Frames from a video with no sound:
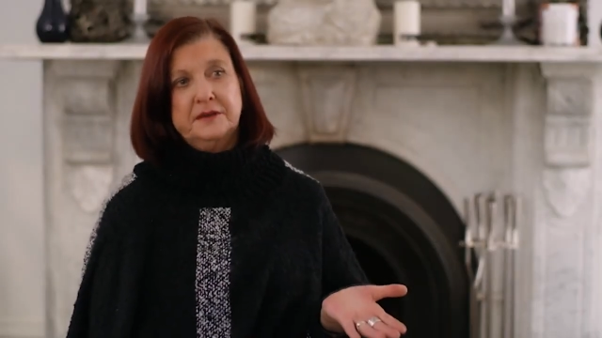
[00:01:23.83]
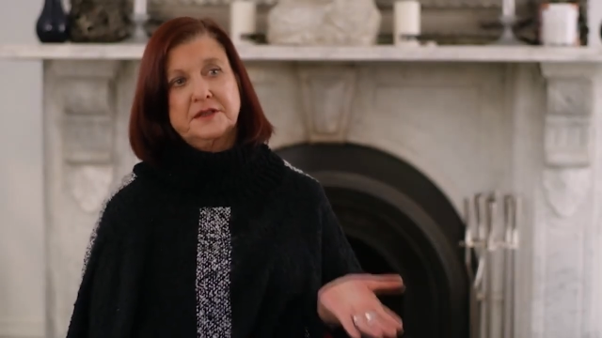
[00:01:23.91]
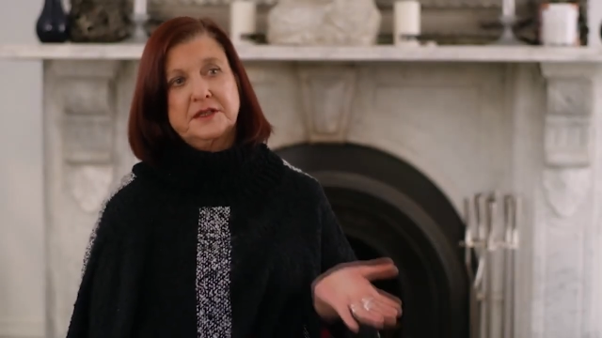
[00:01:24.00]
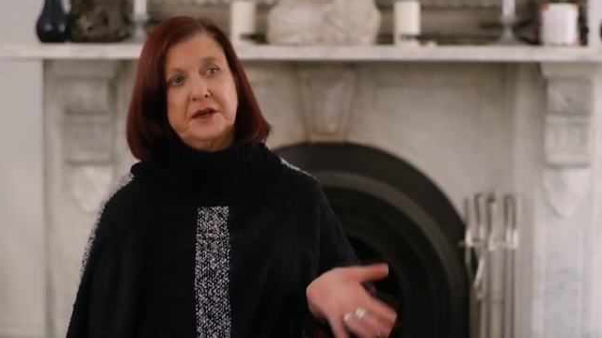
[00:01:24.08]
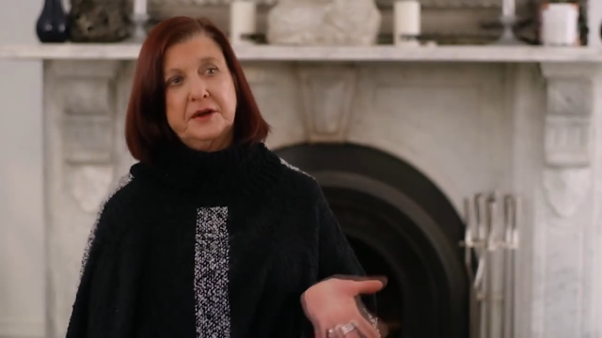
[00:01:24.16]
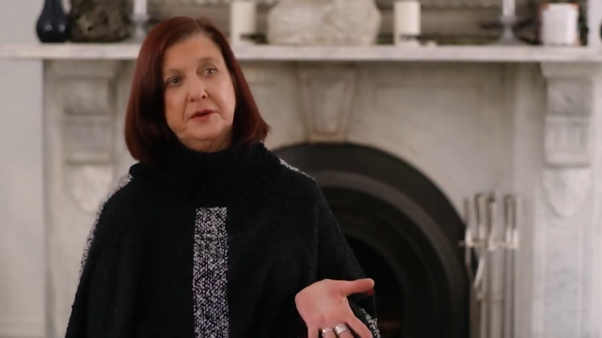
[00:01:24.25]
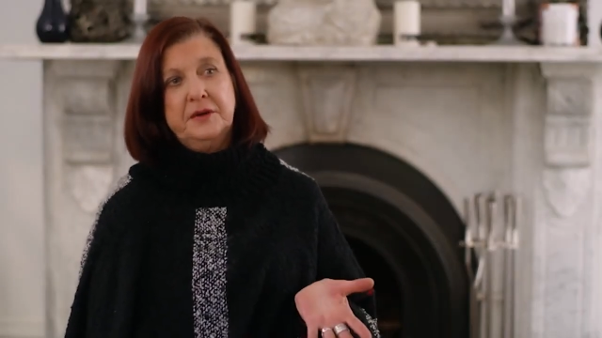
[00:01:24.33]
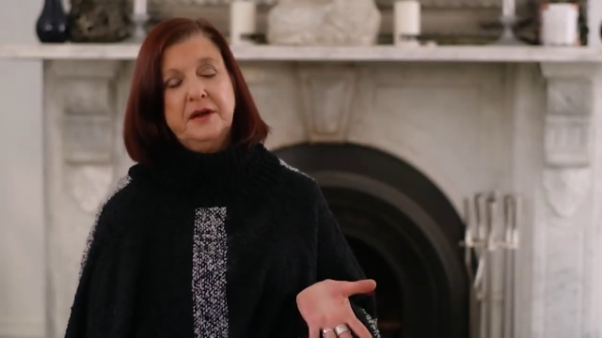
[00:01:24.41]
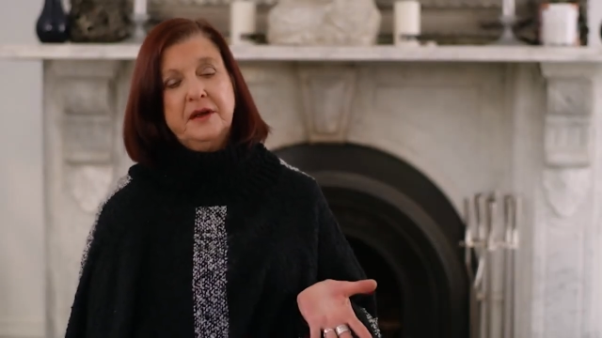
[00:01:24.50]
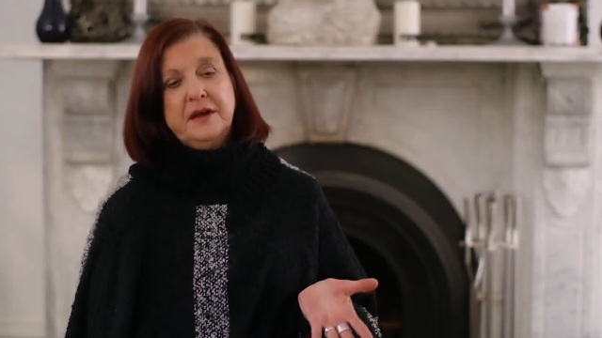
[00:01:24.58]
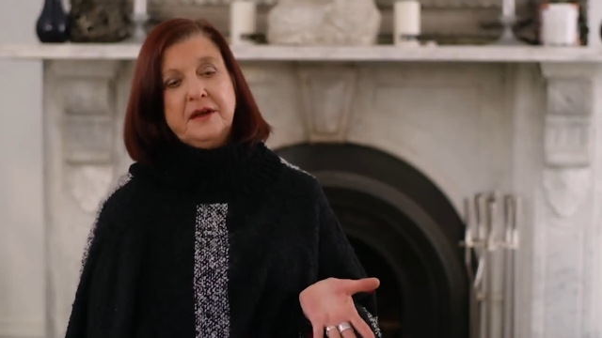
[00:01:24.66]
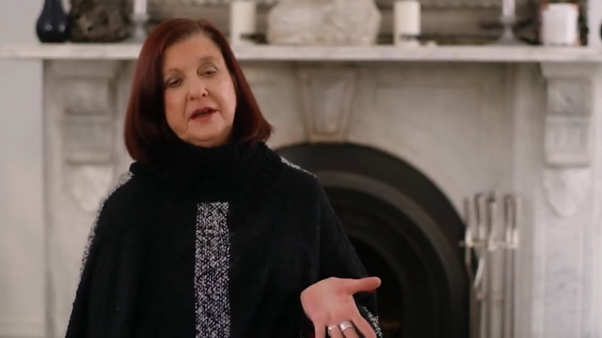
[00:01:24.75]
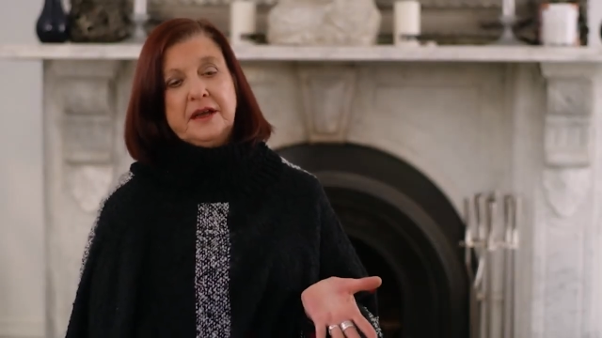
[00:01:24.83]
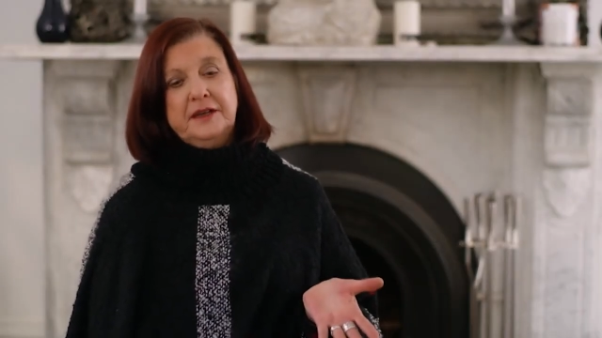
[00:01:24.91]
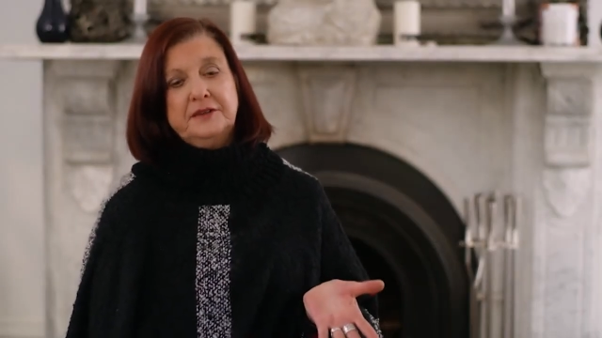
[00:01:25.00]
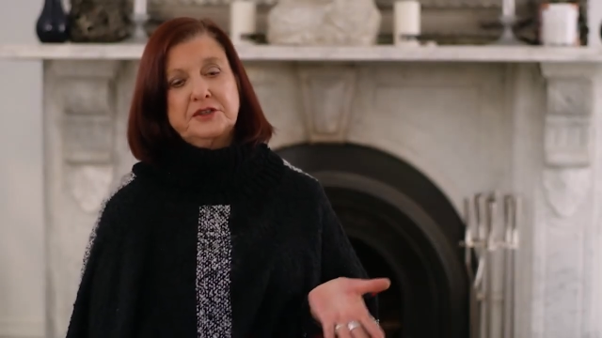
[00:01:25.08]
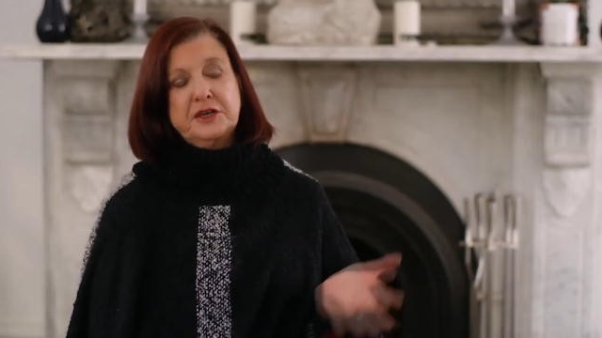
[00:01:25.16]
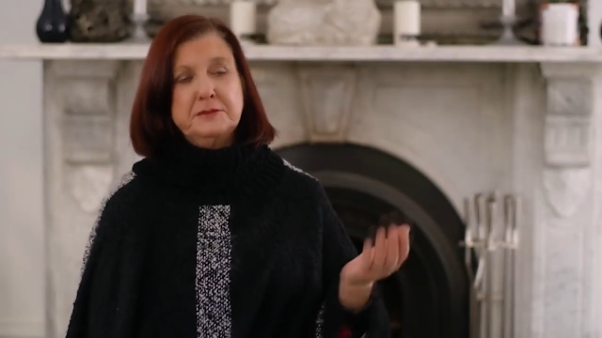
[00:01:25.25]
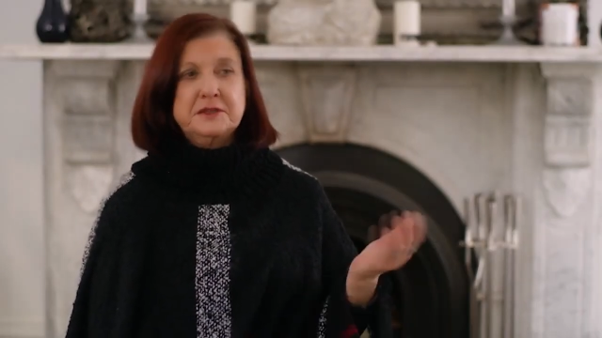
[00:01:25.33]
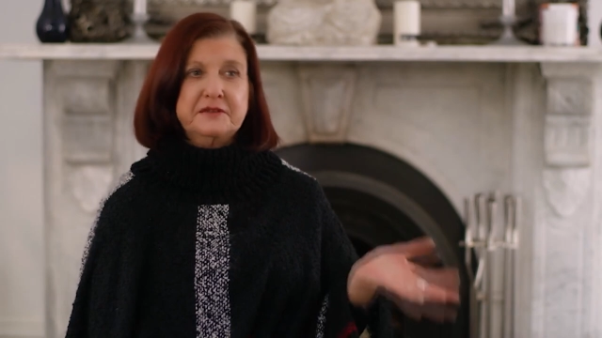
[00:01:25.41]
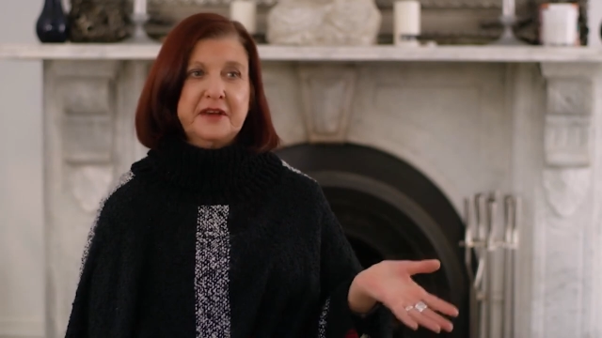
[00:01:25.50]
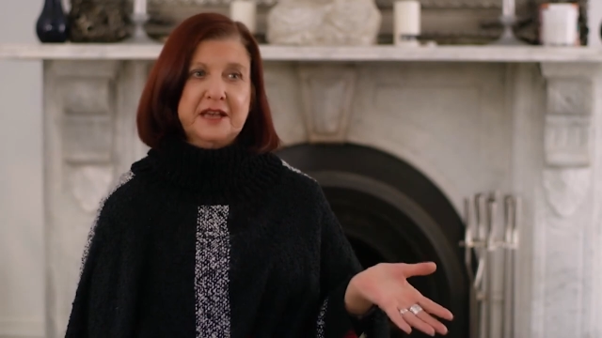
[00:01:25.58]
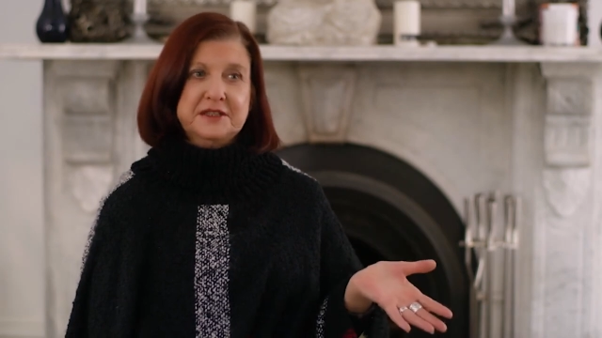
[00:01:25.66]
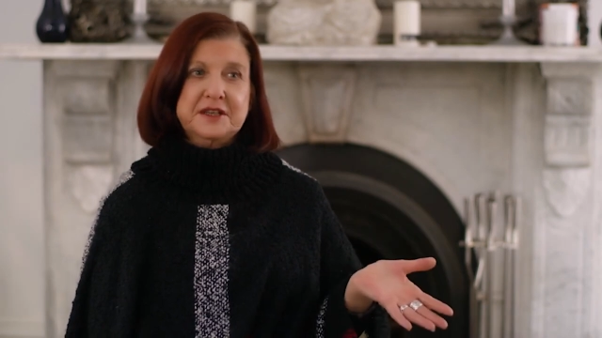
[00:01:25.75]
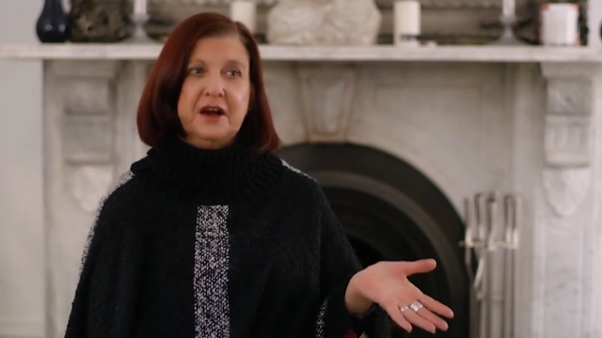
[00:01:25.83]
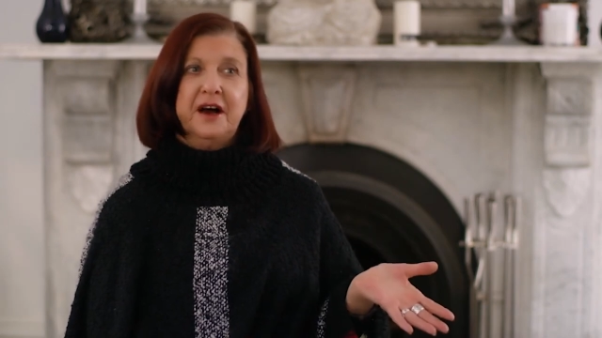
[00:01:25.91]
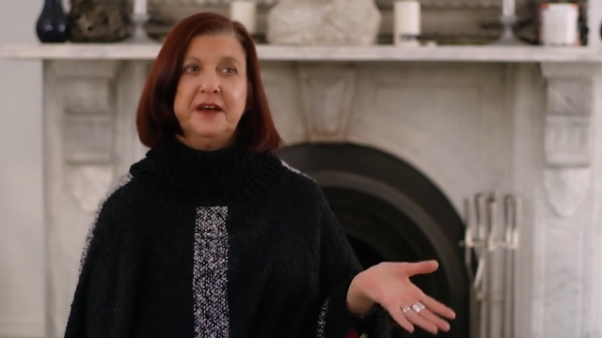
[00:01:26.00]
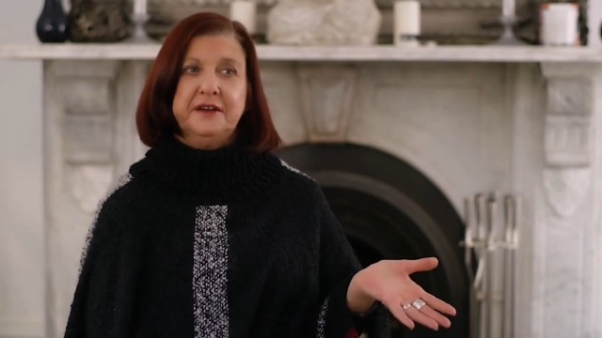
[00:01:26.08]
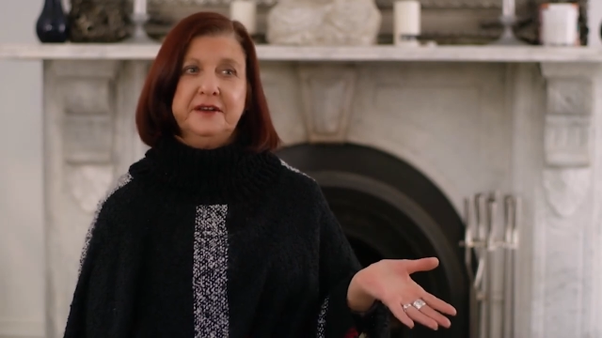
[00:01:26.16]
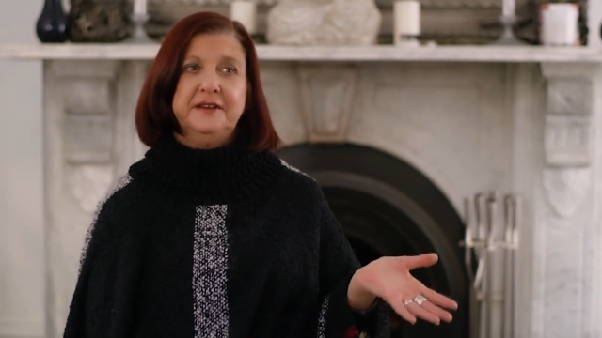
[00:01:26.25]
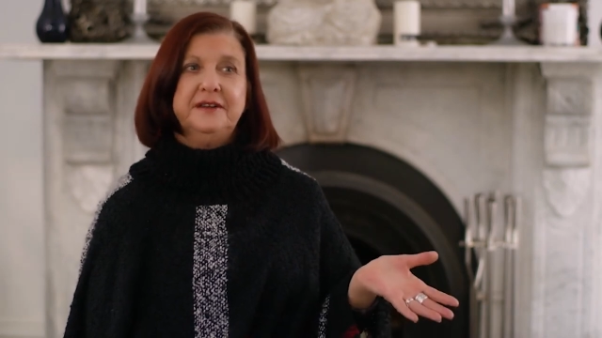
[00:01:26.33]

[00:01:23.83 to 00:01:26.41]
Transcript: So, in terms of anxiety,